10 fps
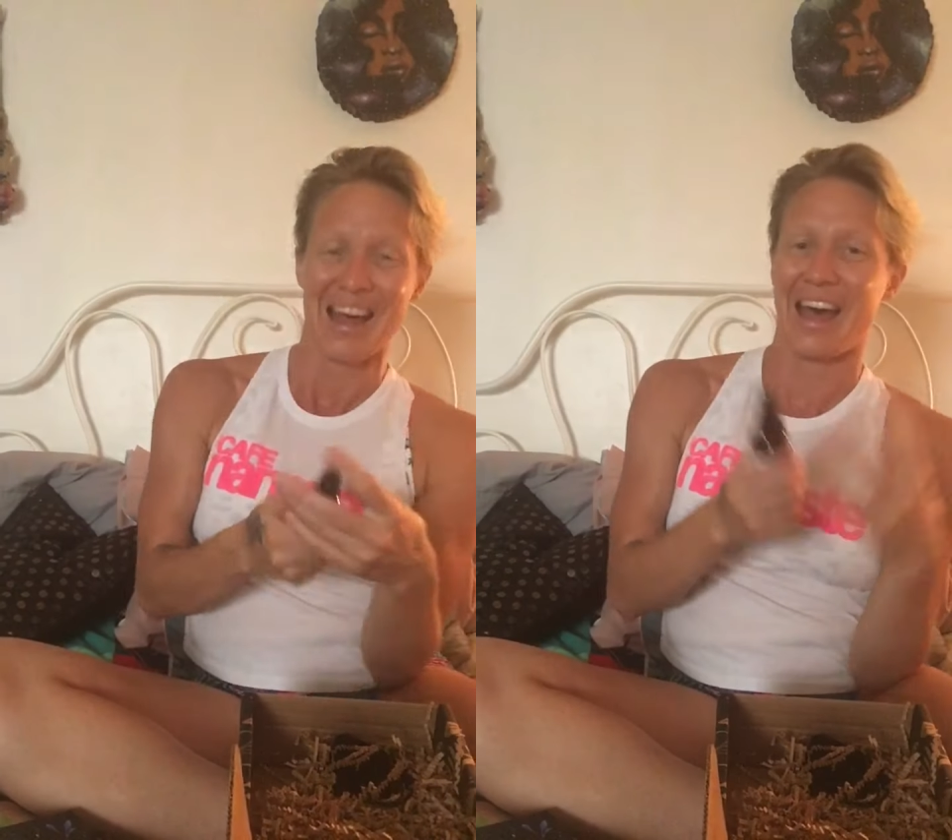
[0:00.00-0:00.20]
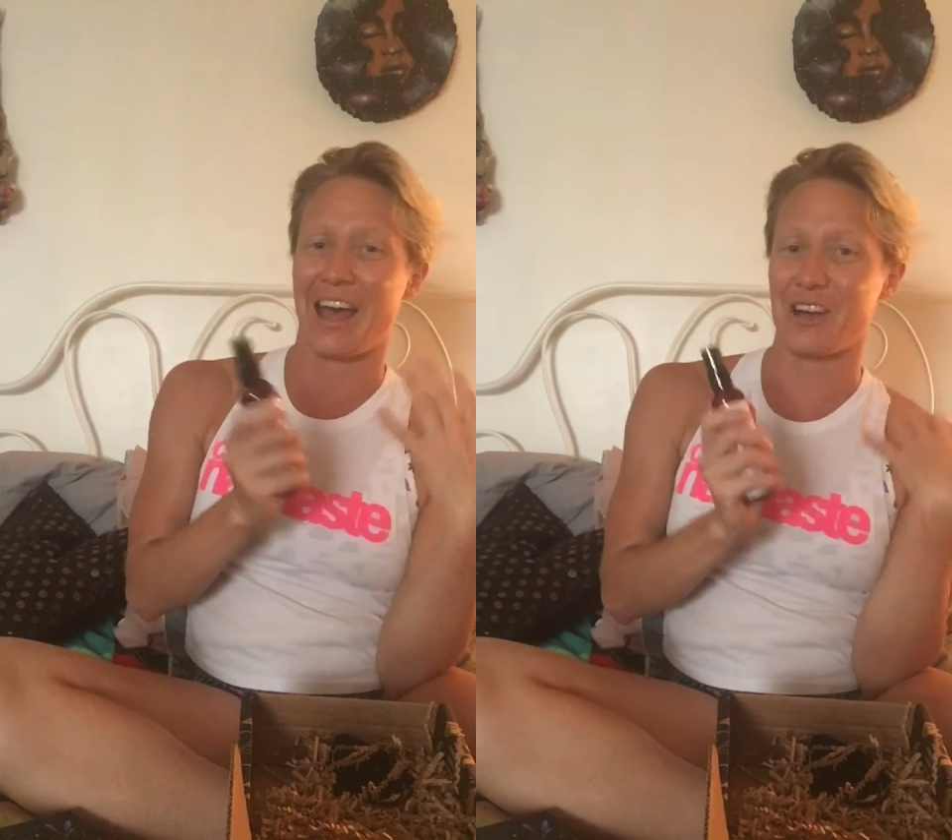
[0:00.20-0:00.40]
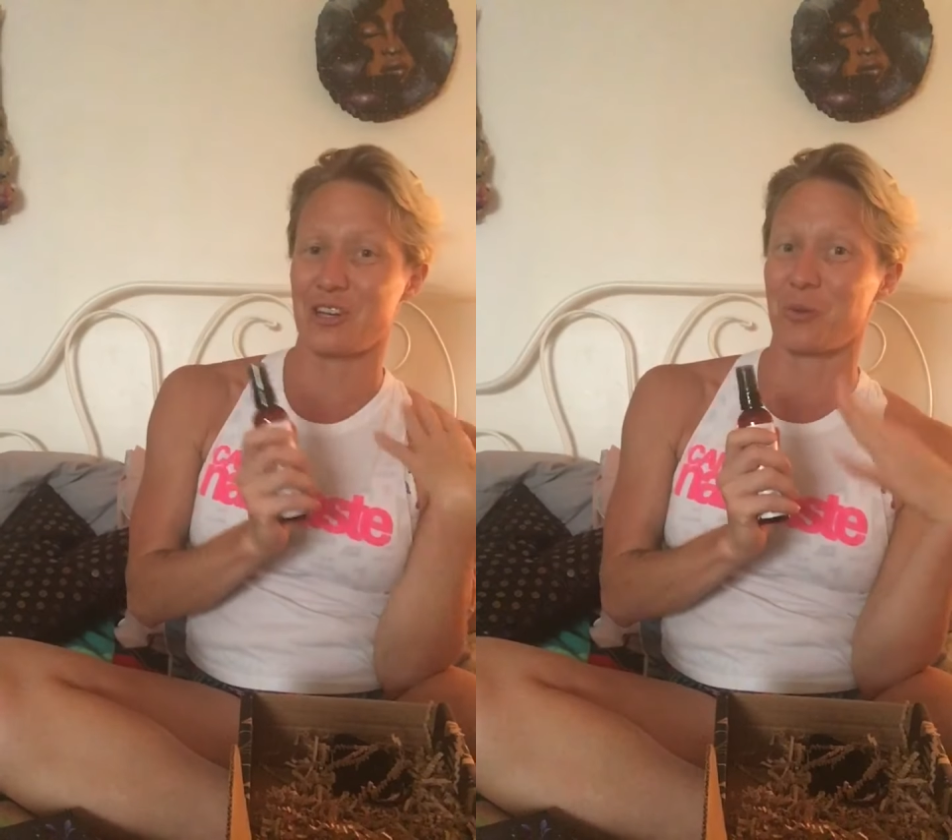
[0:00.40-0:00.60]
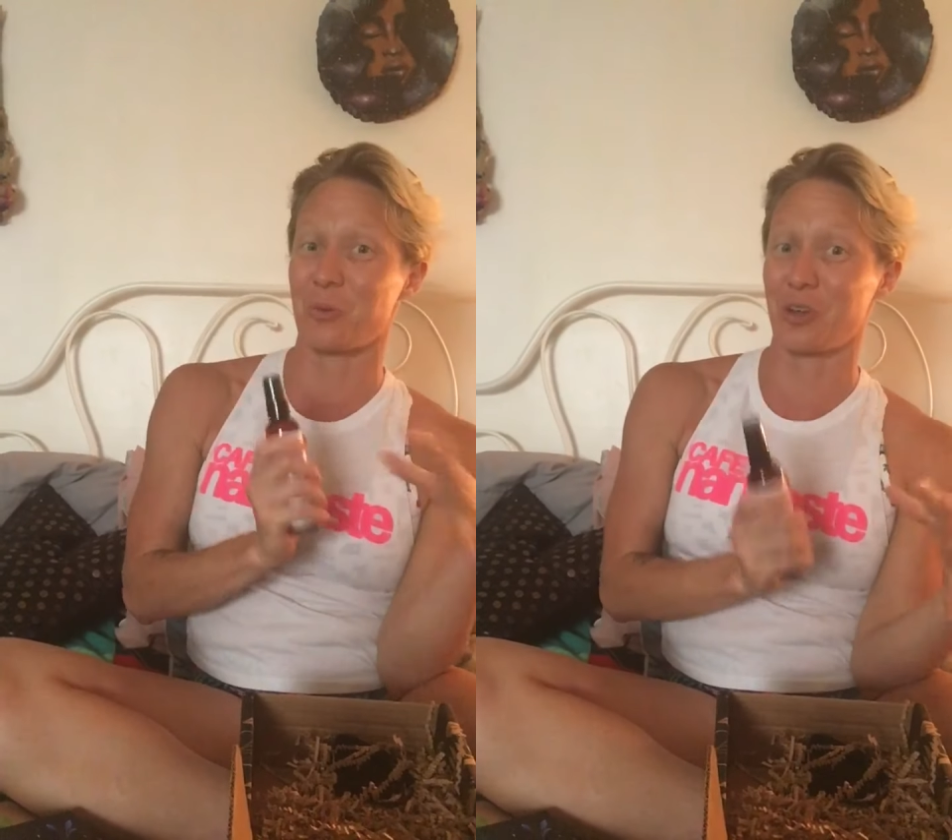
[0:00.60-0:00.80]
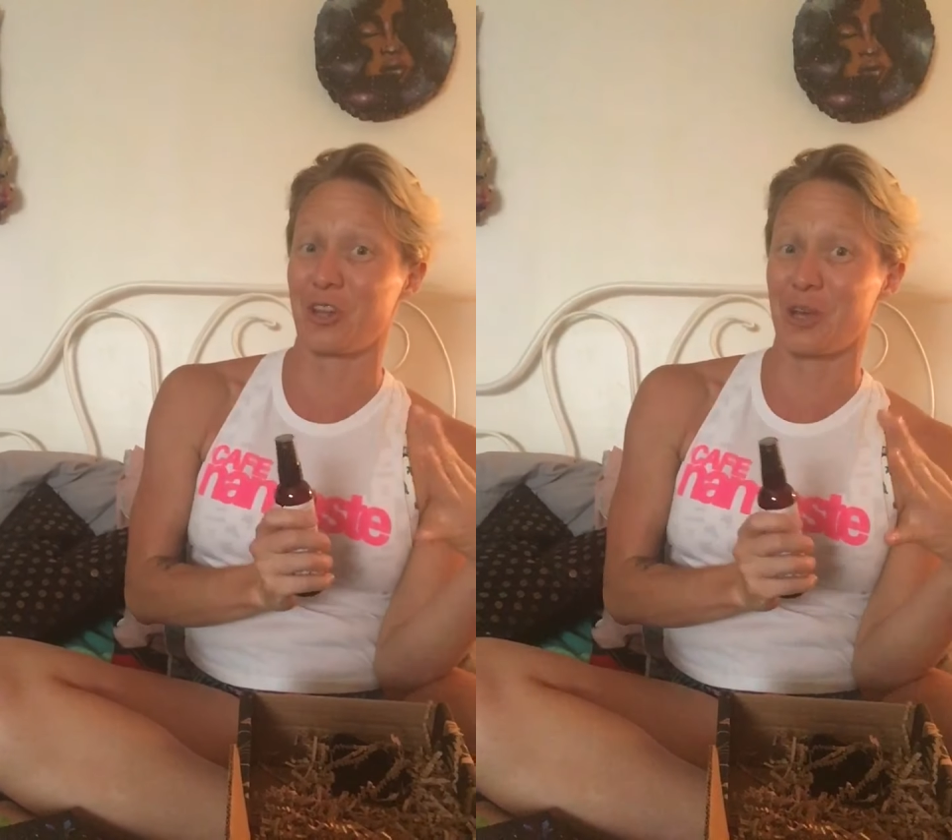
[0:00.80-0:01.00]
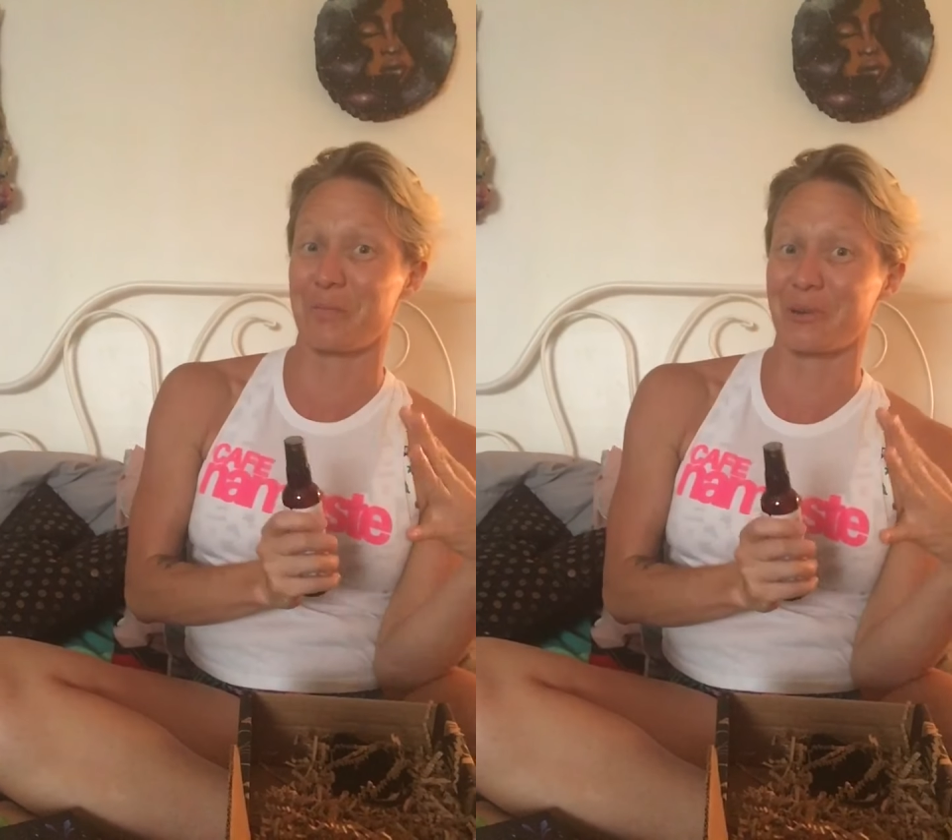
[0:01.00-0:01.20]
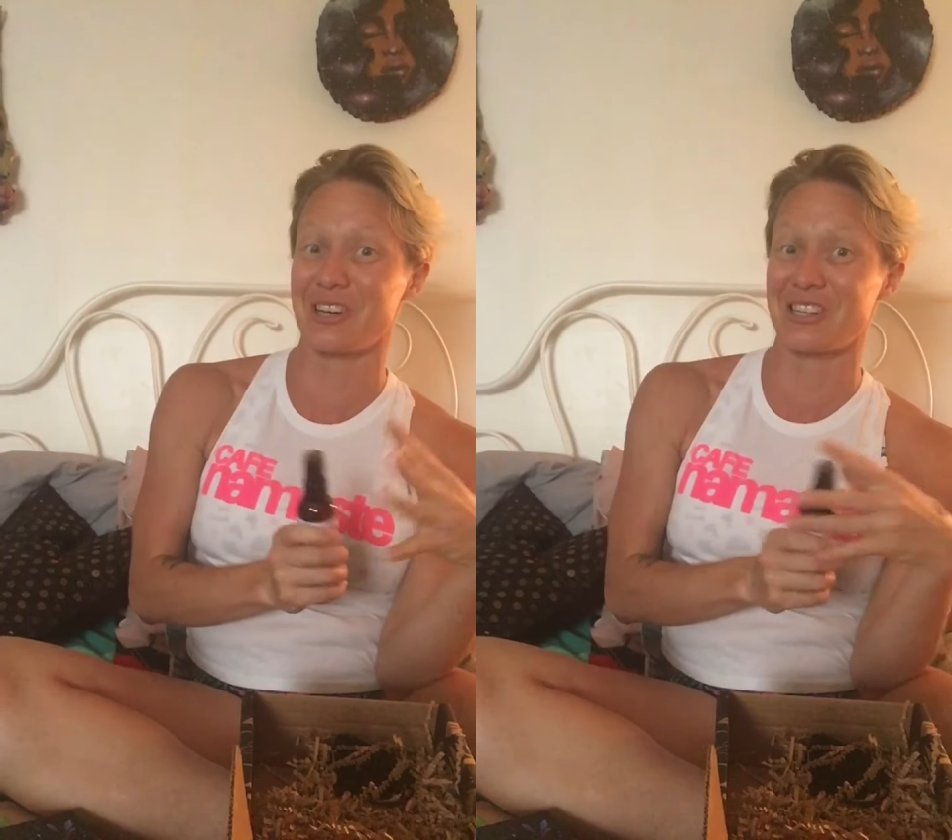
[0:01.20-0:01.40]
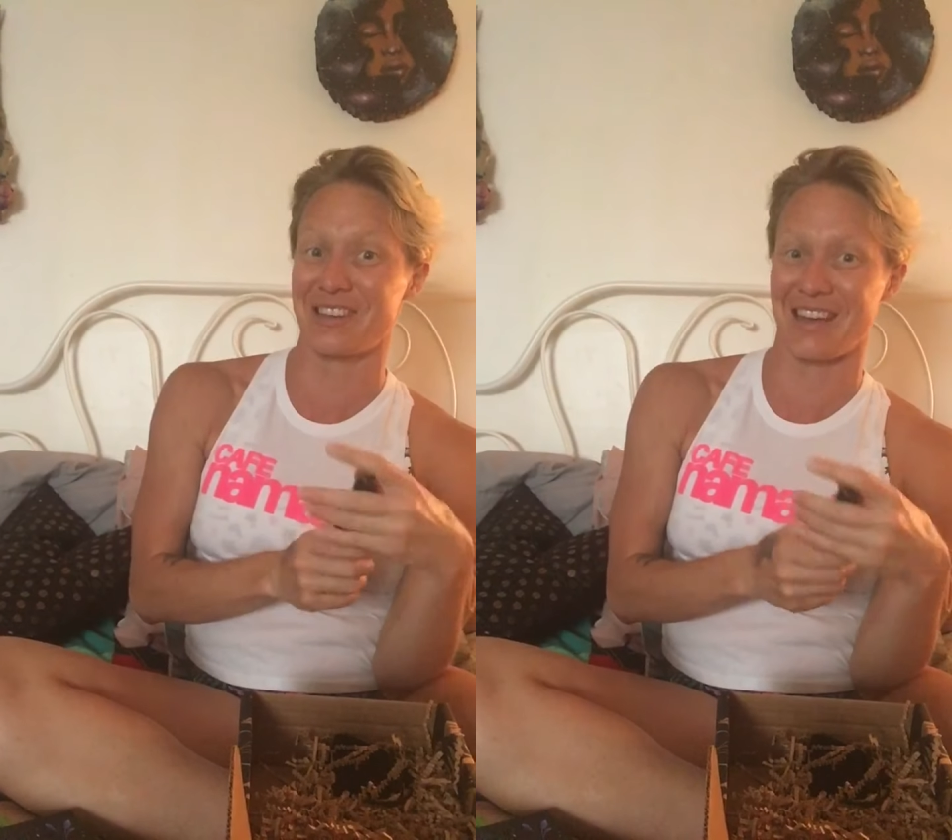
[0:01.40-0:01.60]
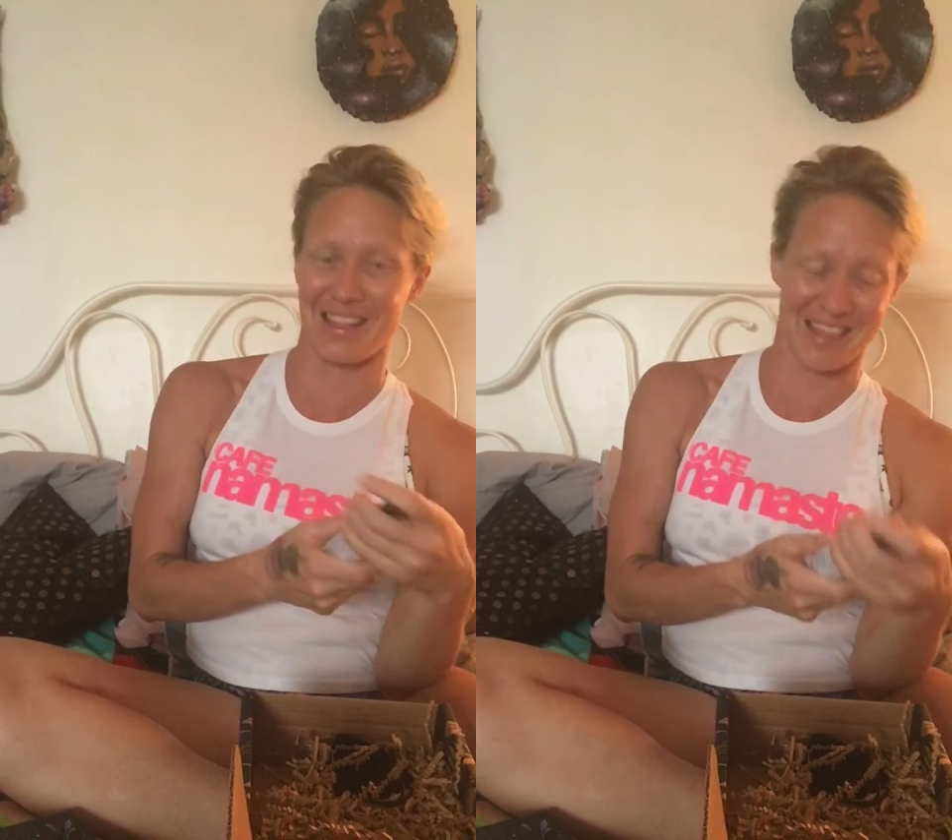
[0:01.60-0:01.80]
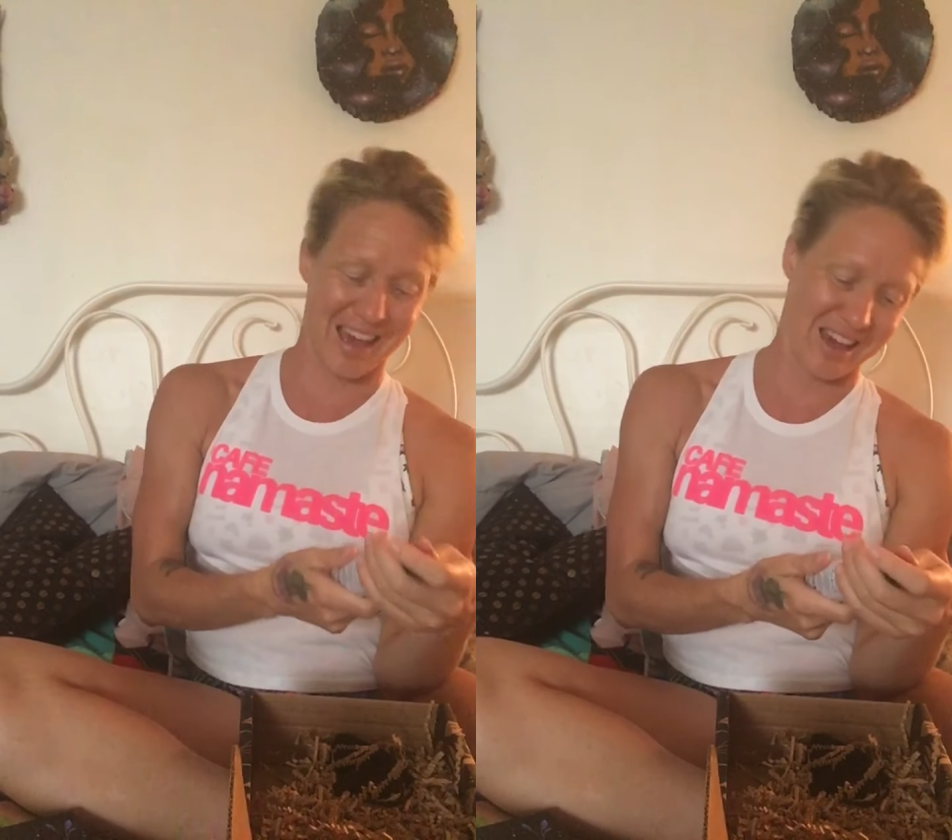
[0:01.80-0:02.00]
I actually really
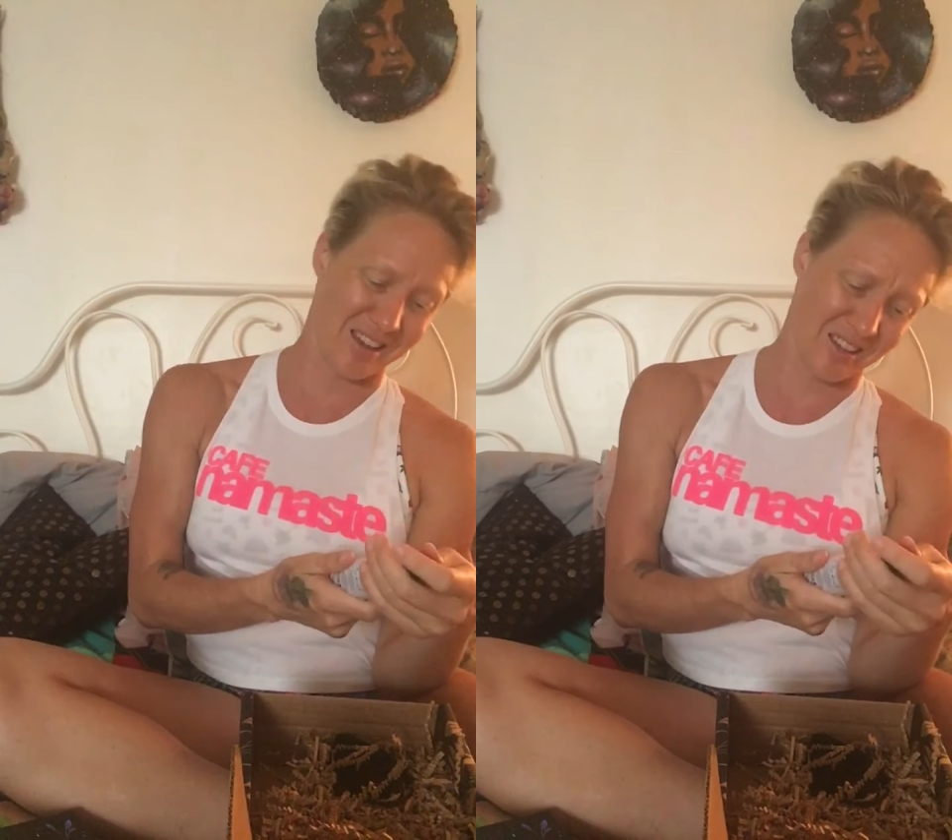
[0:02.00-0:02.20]
appreciate that.